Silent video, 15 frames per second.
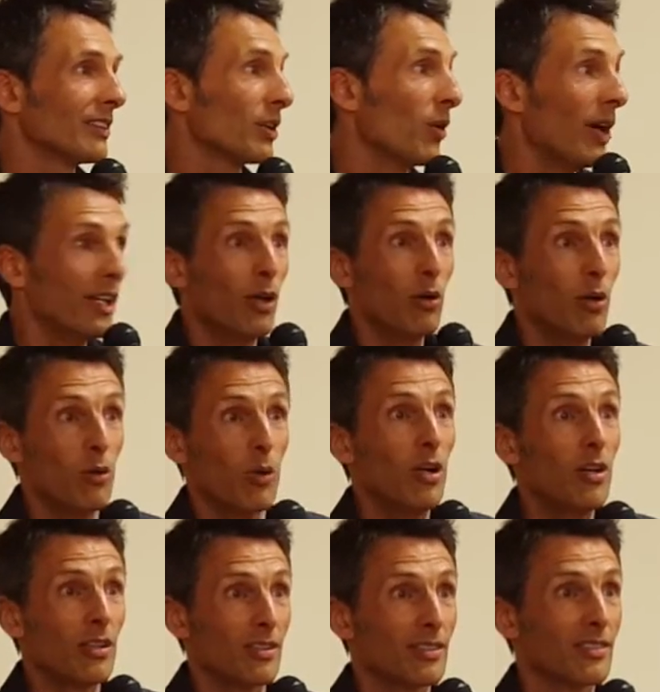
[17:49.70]
So I know it
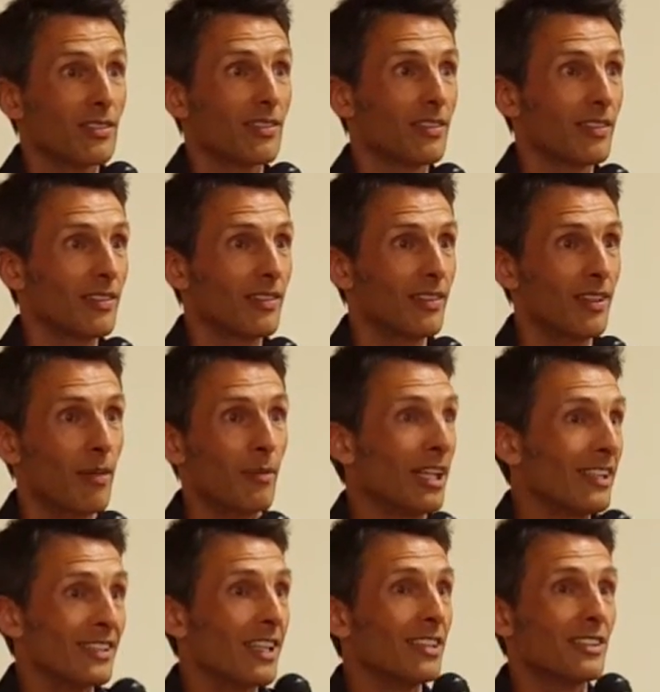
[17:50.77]
works. I
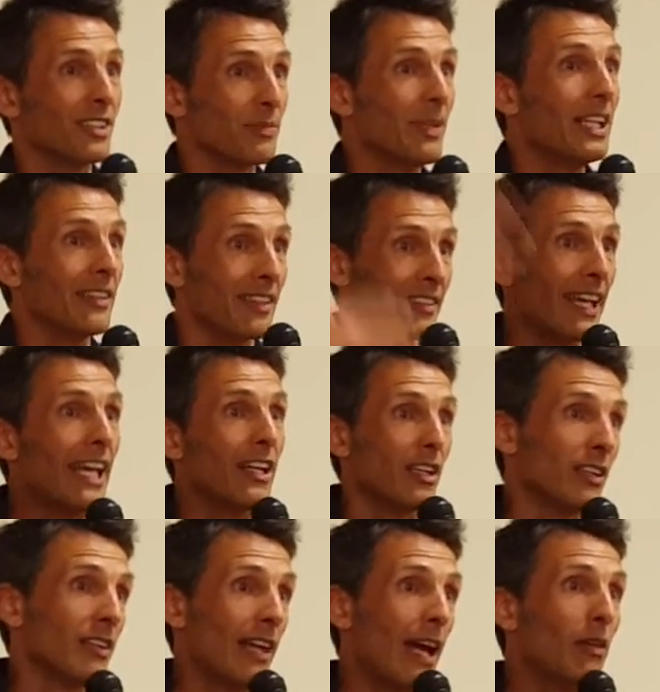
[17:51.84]
mean, it's not just me. The
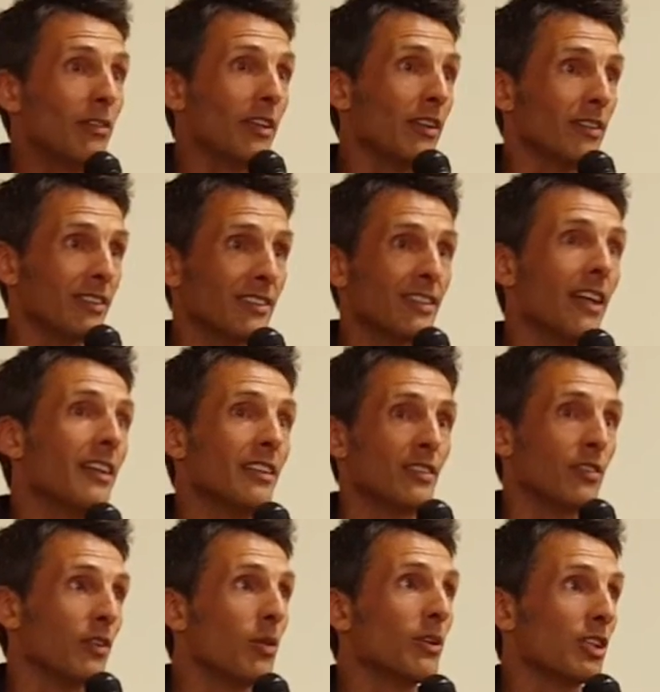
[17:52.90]
data out there, the
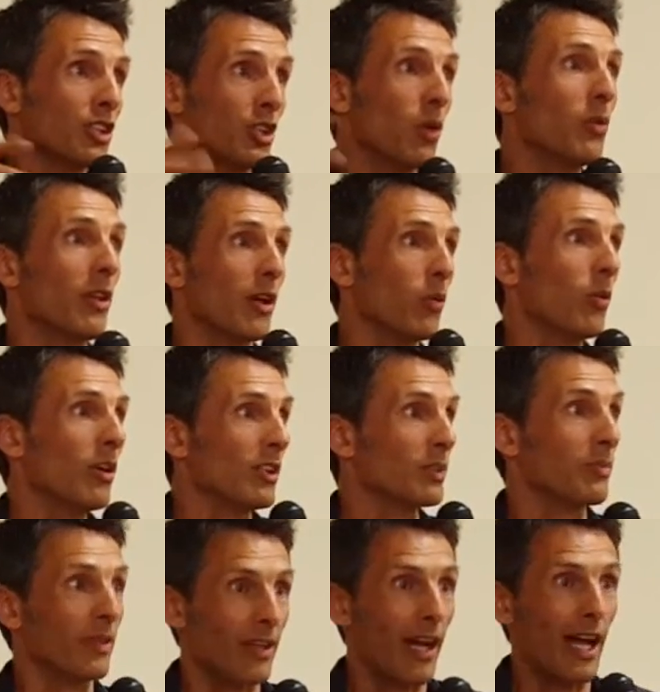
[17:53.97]
studies are doing show that it
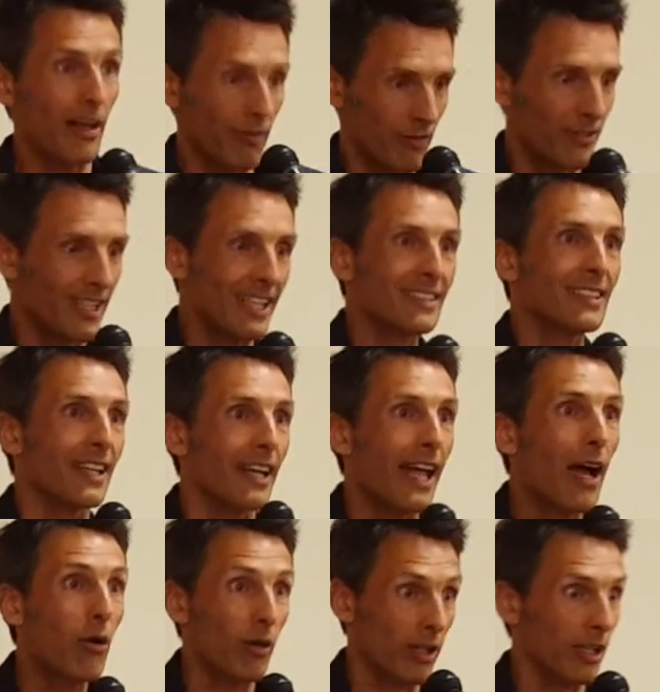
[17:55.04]
works, but I've tested it
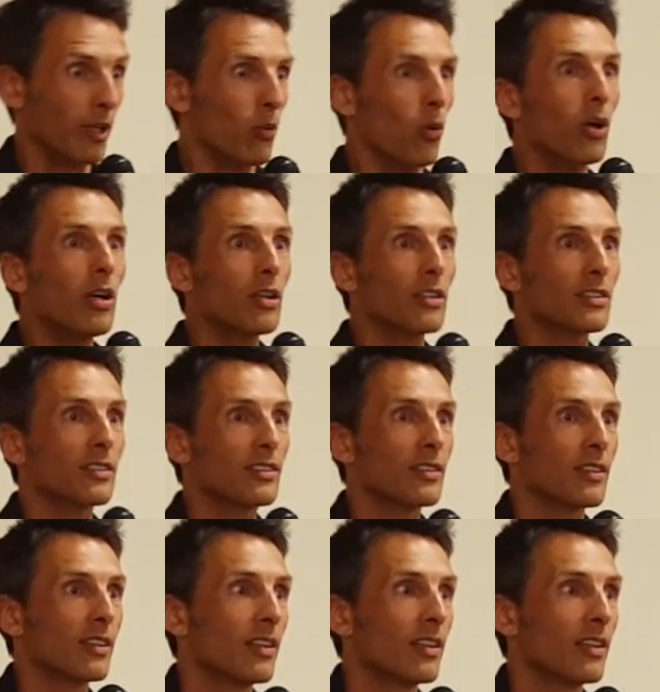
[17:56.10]
out and it works.